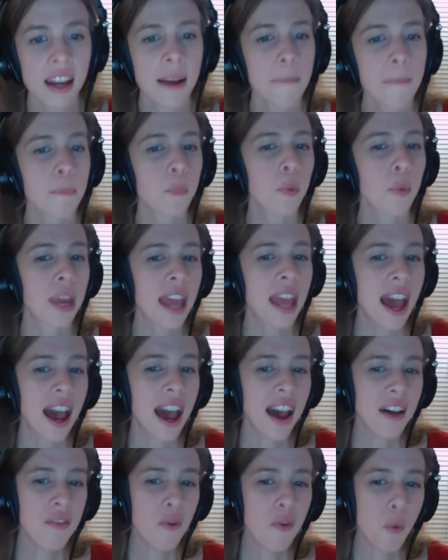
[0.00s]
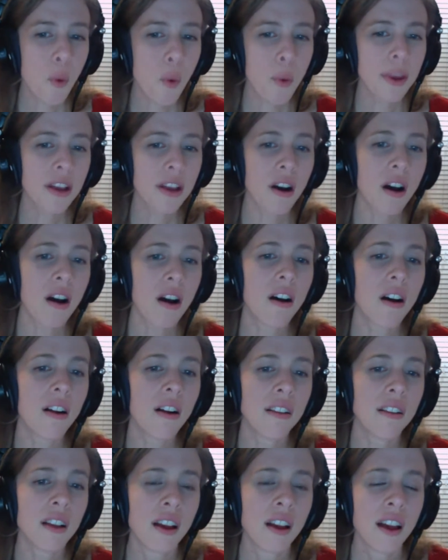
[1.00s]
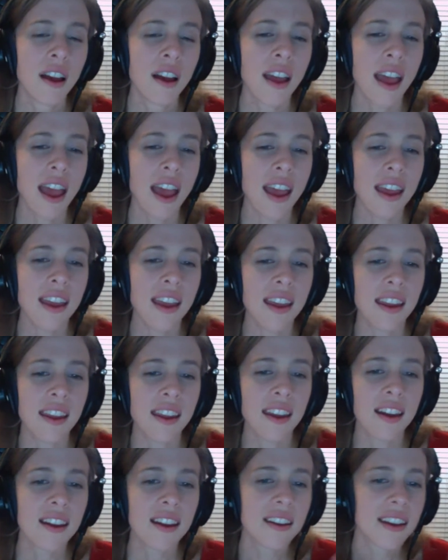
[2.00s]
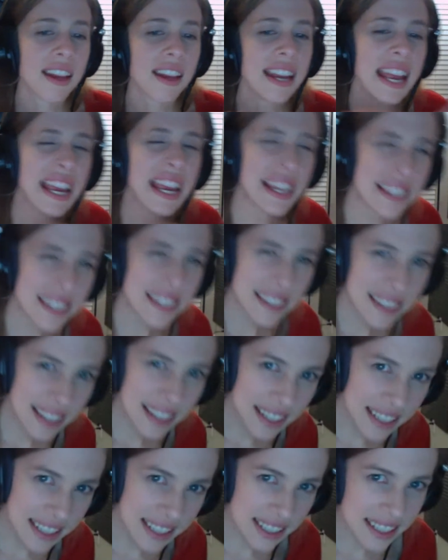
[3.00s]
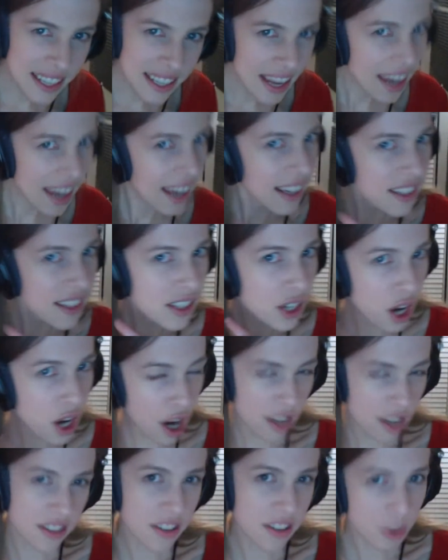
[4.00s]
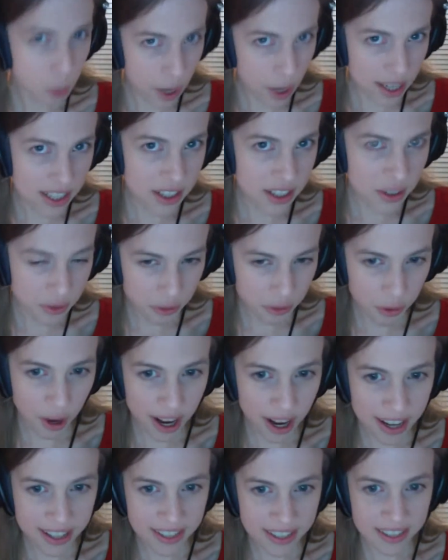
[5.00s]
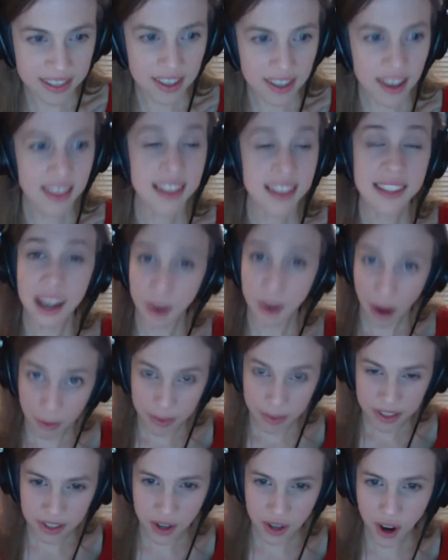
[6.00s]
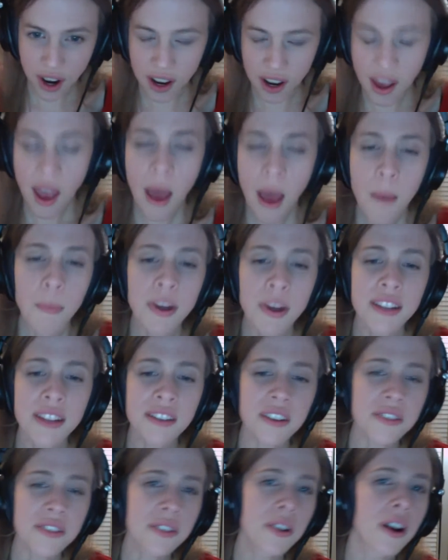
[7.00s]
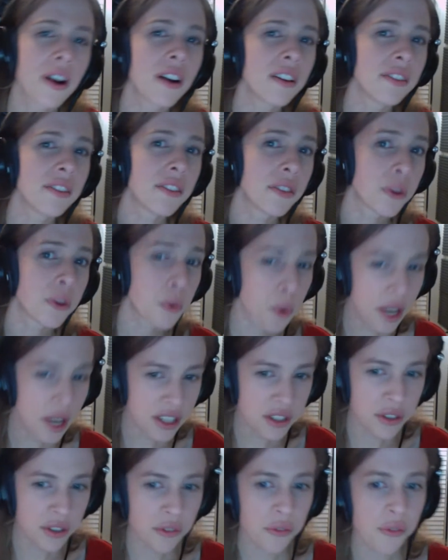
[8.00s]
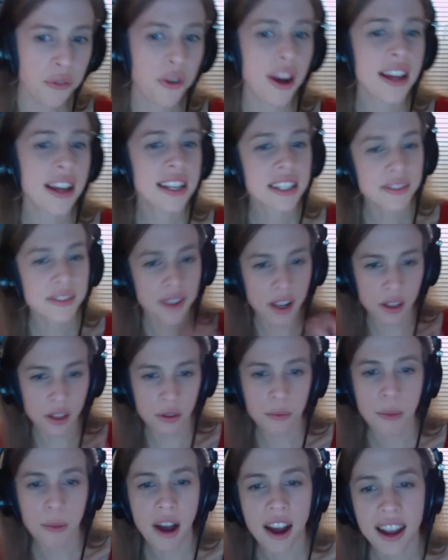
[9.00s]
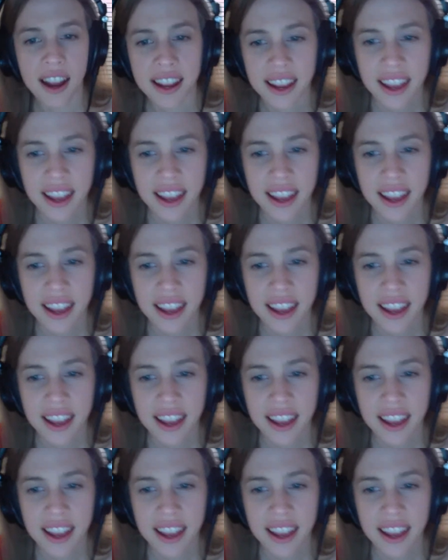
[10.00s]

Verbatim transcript: We have what we call a an antecedent and consequent phrase. That's how I was taught. But it's also called the question phrase followed by